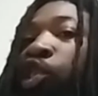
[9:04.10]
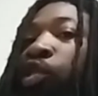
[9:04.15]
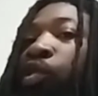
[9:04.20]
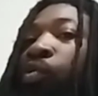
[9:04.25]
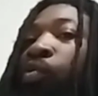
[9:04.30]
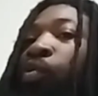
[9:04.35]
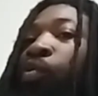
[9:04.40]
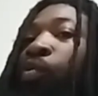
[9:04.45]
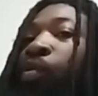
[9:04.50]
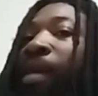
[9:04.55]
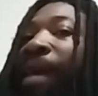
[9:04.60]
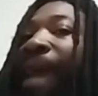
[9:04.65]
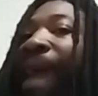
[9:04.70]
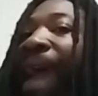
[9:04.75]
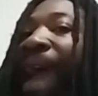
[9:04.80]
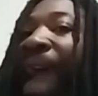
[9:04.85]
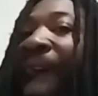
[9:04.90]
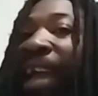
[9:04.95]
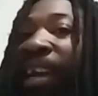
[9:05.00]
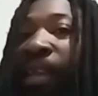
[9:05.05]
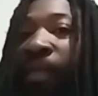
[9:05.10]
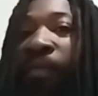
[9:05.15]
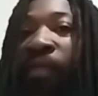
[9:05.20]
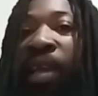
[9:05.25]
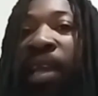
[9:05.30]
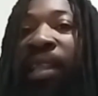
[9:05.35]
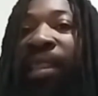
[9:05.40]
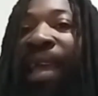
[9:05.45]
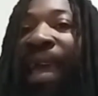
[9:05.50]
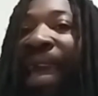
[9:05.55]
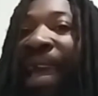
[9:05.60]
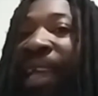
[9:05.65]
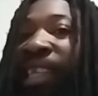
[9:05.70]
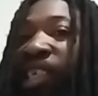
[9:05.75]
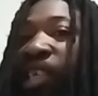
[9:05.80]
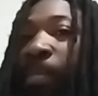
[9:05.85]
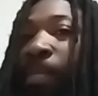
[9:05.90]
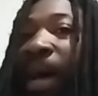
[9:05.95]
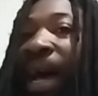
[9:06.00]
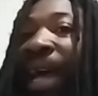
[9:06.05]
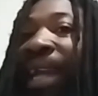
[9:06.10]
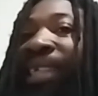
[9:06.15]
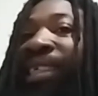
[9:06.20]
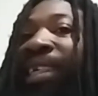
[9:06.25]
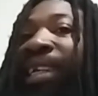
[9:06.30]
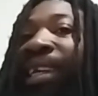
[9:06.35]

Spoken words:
to activate the antibodies